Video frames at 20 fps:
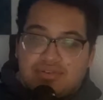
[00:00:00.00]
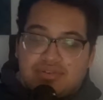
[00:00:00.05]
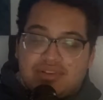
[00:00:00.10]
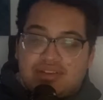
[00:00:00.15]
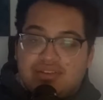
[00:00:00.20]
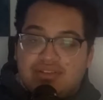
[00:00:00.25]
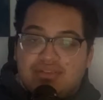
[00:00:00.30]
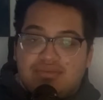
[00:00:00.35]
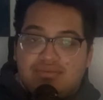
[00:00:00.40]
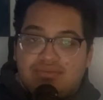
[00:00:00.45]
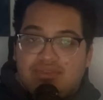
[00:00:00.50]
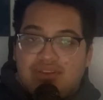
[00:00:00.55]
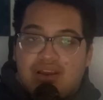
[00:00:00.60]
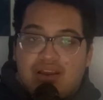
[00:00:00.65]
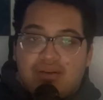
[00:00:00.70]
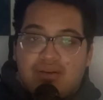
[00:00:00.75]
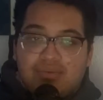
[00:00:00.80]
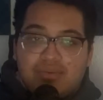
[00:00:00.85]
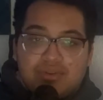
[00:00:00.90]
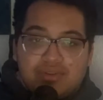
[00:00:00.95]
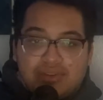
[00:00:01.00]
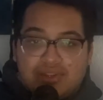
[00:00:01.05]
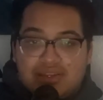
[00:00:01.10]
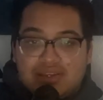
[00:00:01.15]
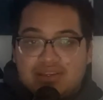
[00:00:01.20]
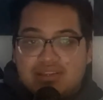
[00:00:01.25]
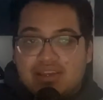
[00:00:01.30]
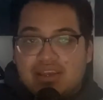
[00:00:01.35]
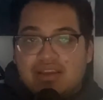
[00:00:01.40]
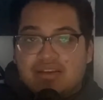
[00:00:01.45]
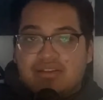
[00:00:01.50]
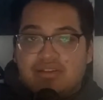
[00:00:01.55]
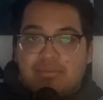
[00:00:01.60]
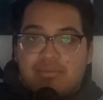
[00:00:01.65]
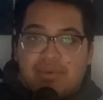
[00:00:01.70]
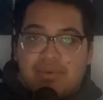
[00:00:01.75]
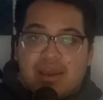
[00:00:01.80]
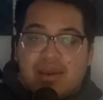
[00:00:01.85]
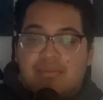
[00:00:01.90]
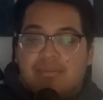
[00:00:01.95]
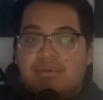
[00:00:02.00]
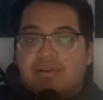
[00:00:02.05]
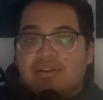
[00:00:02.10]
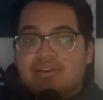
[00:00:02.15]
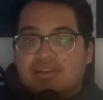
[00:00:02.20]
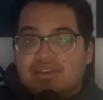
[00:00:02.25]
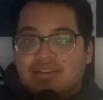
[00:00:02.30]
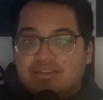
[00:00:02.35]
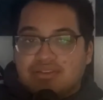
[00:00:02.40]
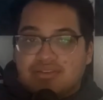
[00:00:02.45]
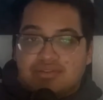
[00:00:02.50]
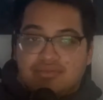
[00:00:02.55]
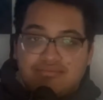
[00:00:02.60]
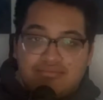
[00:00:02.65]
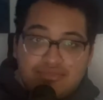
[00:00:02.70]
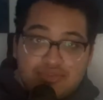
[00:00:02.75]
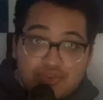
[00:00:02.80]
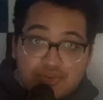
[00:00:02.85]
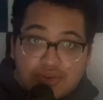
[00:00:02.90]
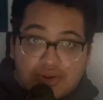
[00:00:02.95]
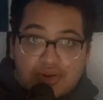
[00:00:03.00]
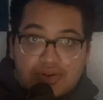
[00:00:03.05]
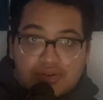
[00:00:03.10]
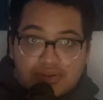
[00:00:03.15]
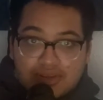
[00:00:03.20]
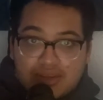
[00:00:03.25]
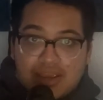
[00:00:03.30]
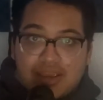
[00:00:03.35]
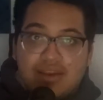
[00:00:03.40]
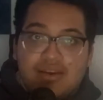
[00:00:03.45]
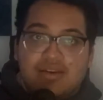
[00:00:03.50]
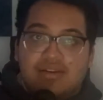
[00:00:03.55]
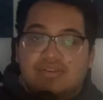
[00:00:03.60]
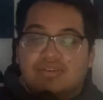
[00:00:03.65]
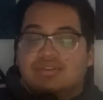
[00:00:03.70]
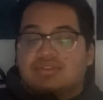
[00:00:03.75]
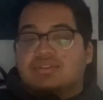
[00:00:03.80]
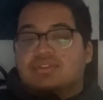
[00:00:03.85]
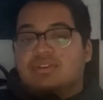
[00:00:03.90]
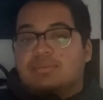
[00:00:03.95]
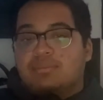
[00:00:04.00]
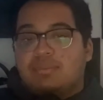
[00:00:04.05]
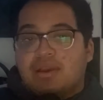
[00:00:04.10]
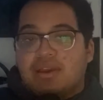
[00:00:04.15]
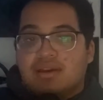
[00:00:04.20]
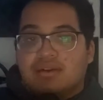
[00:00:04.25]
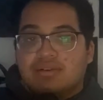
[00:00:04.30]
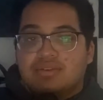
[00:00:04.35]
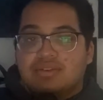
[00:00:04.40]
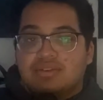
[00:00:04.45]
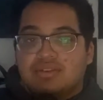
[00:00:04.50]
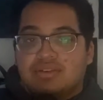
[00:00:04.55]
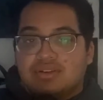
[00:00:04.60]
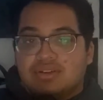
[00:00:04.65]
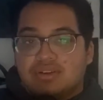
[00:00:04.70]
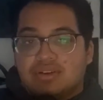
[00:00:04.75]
That's not really exactly Batman. That's a dark character compared to,